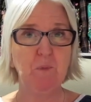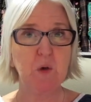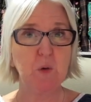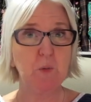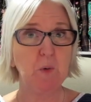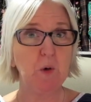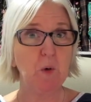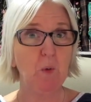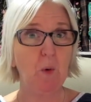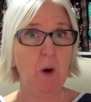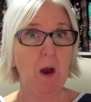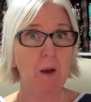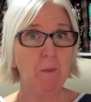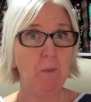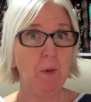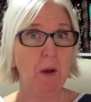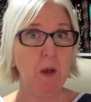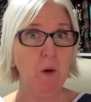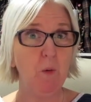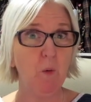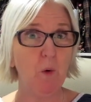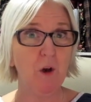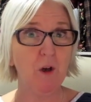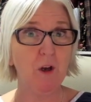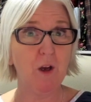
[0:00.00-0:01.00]

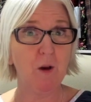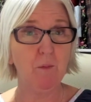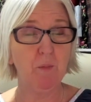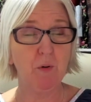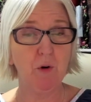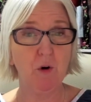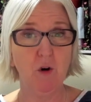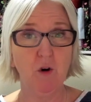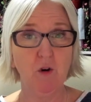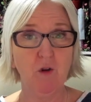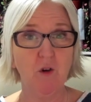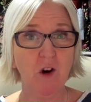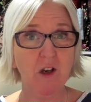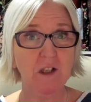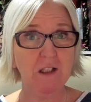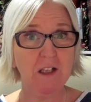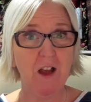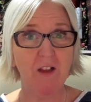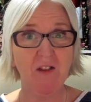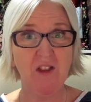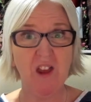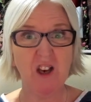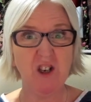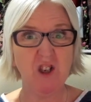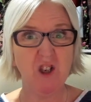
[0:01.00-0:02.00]
WIP work in progress,
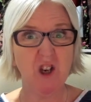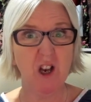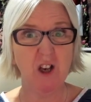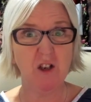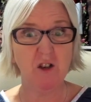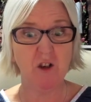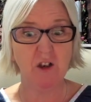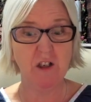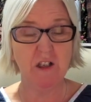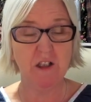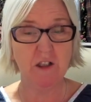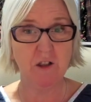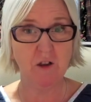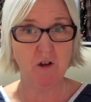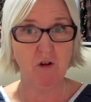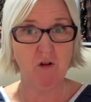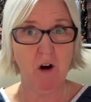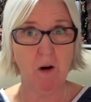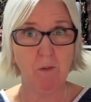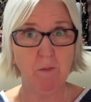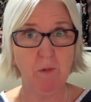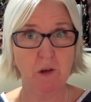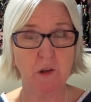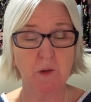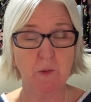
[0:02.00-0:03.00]
get that shared on
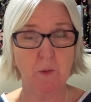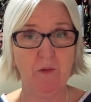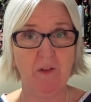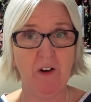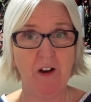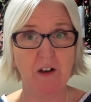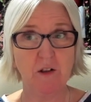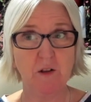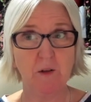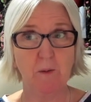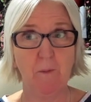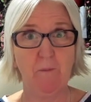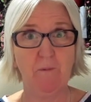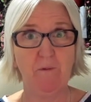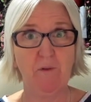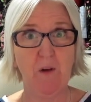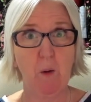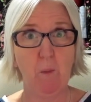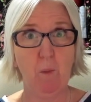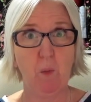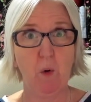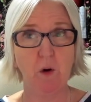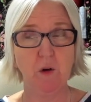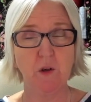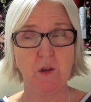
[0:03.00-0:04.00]
Instagram, because we've had some
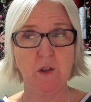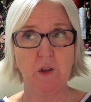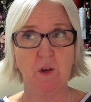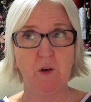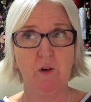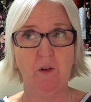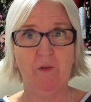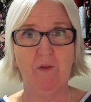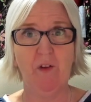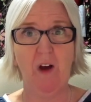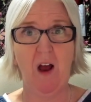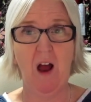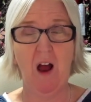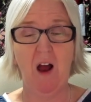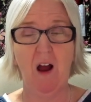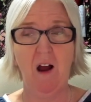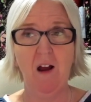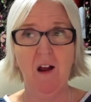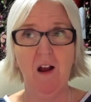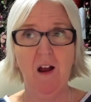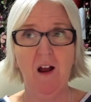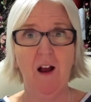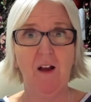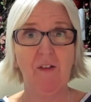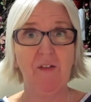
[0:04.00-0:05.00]
fab ones so far.
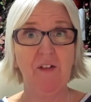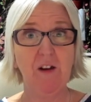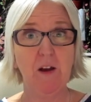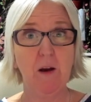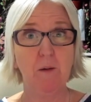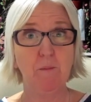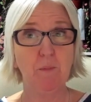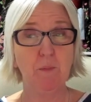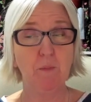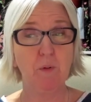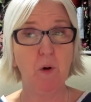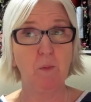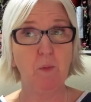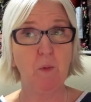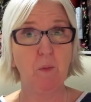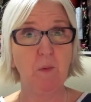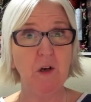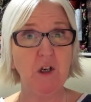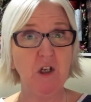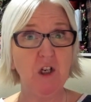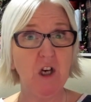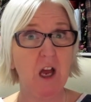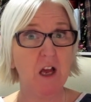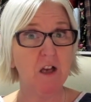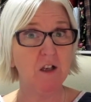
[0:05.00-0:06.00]
I think I'll probably
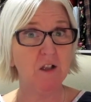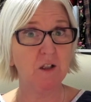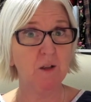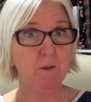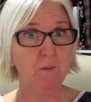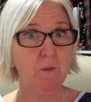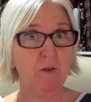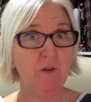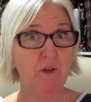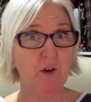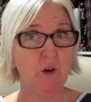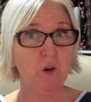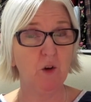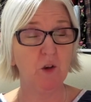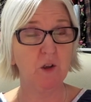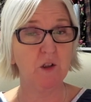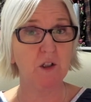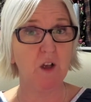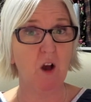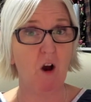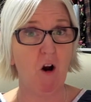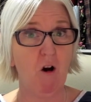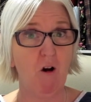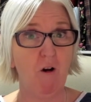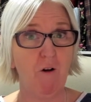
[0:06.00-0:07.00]
share some of
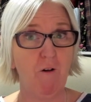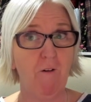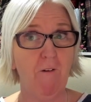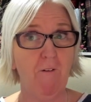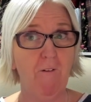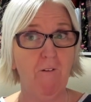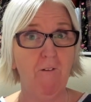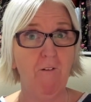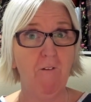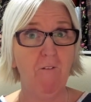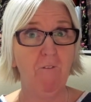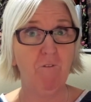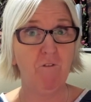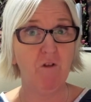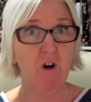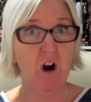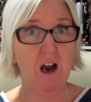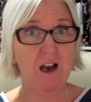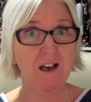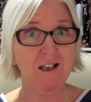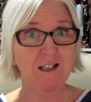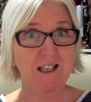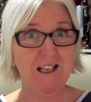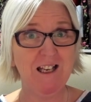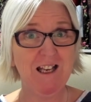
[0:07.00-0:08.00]
those on
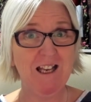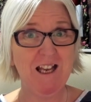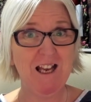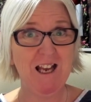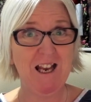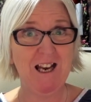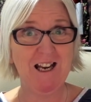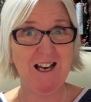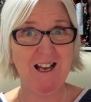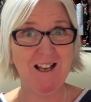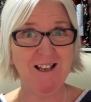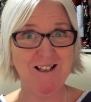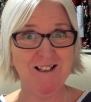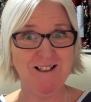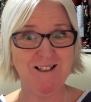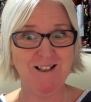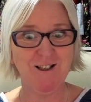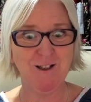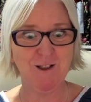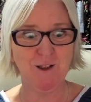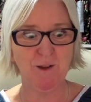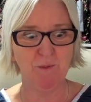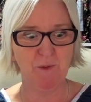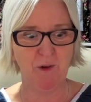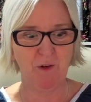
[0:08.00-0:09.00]
Friday and let you
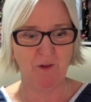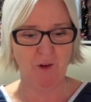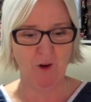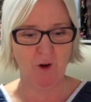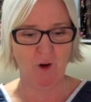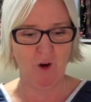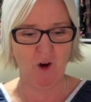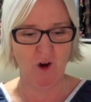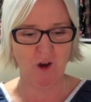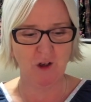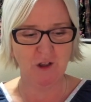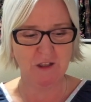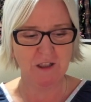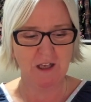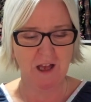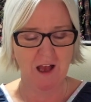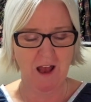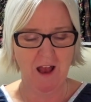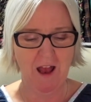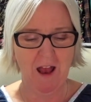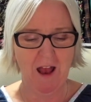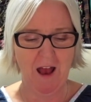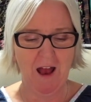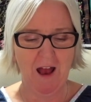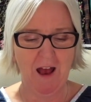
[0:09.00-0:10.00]
see some of those.
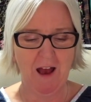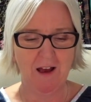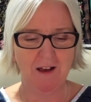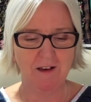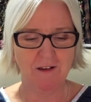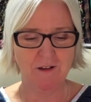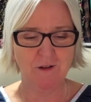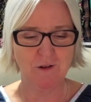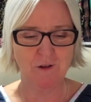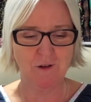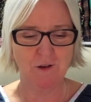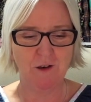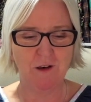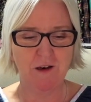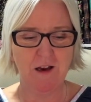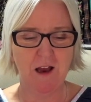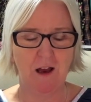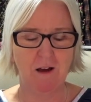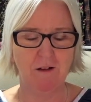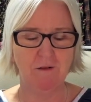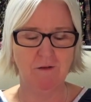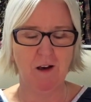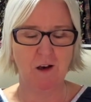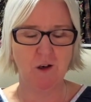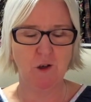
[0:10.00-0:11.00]
And
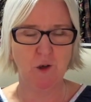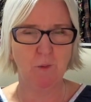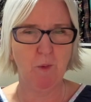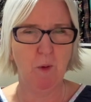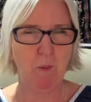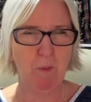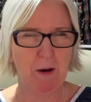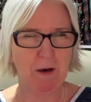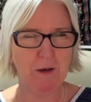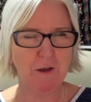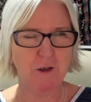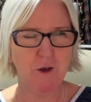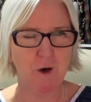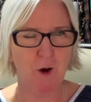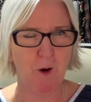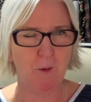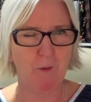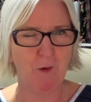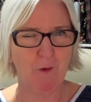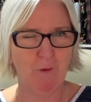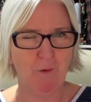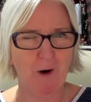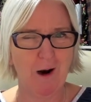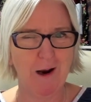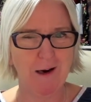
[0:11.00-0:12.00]
yeah, I should be back to
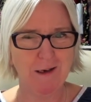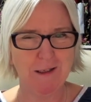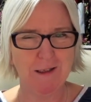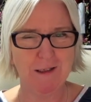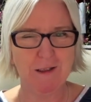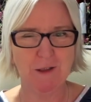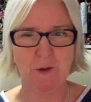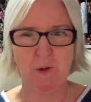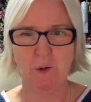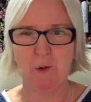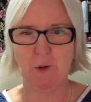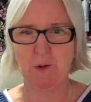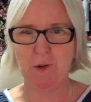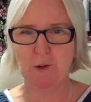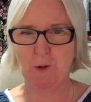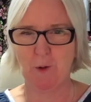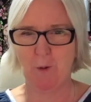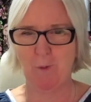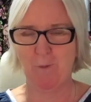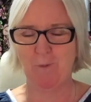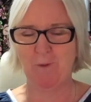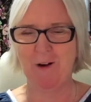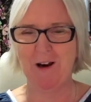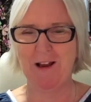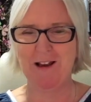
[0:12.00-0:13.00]
normal Friday sorts,
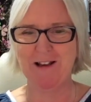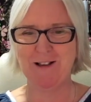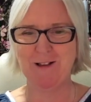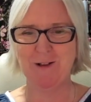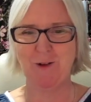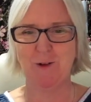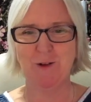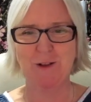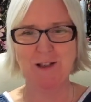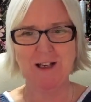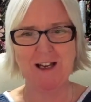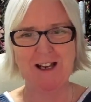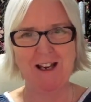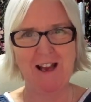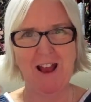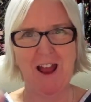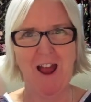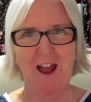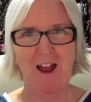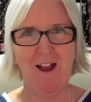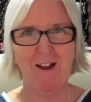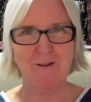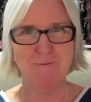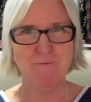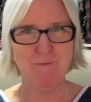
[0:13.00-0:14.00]
hopefully. So take
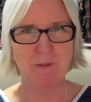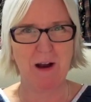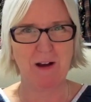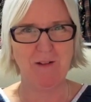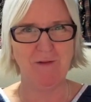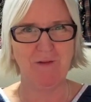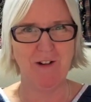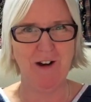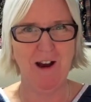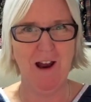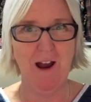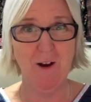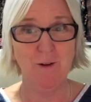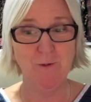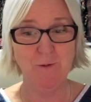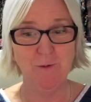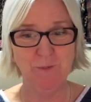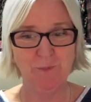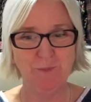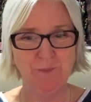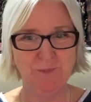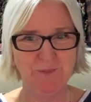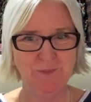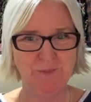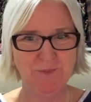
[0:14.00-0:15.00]
care. Bye for now.